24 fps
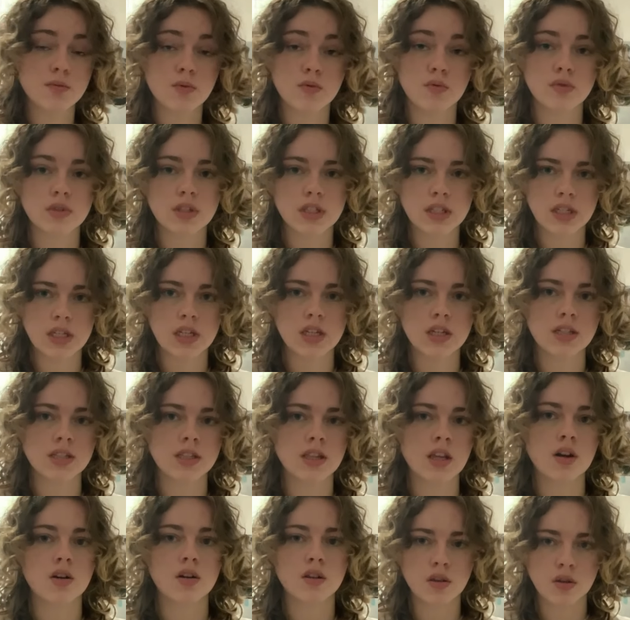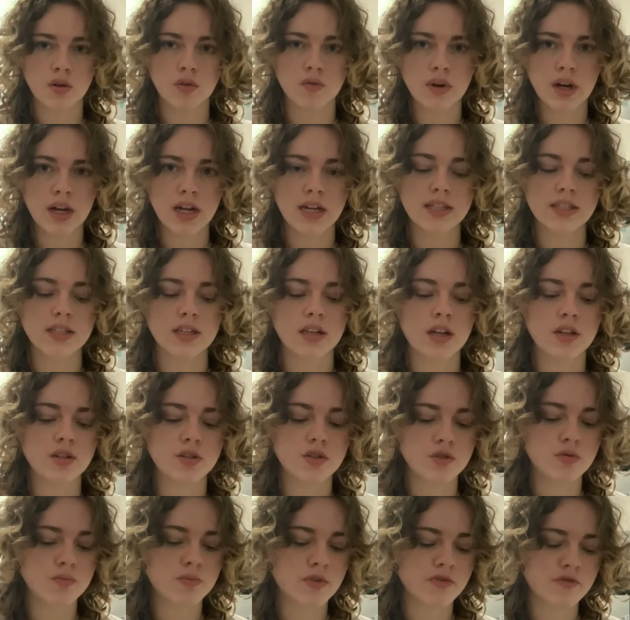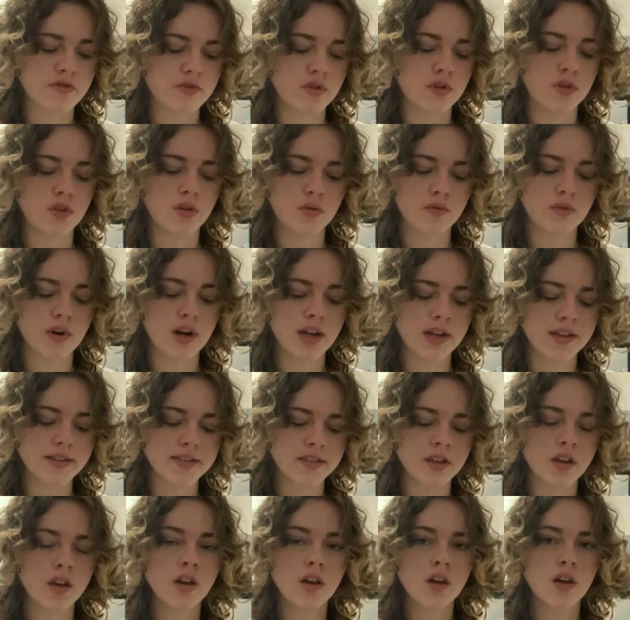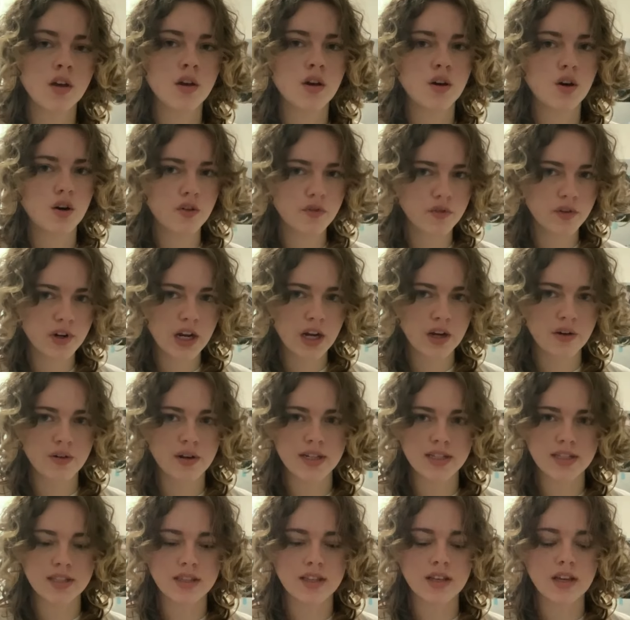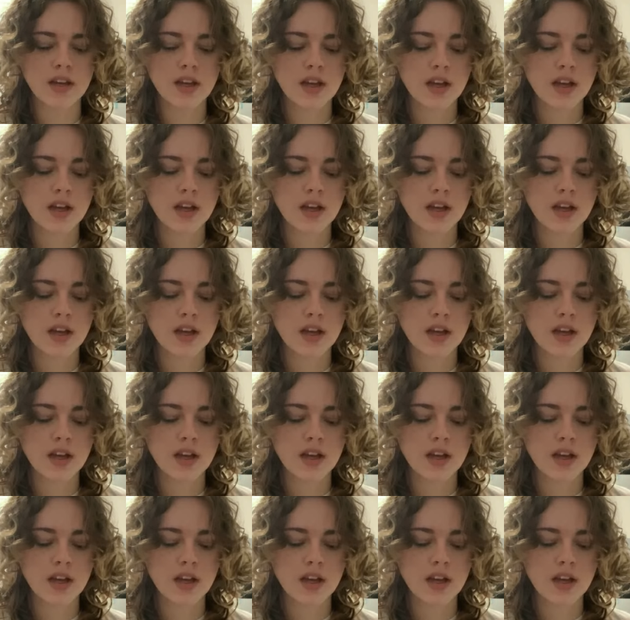but we'll see because they are low rise and I do prefer low rise over high rise.